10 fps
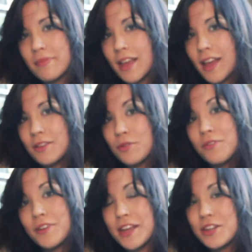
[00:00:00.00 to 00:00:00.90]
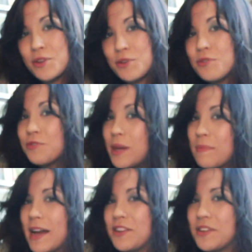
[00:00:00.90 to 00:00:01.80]
and don't forget to
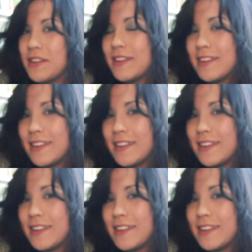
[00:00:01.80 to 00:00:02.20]
reimagine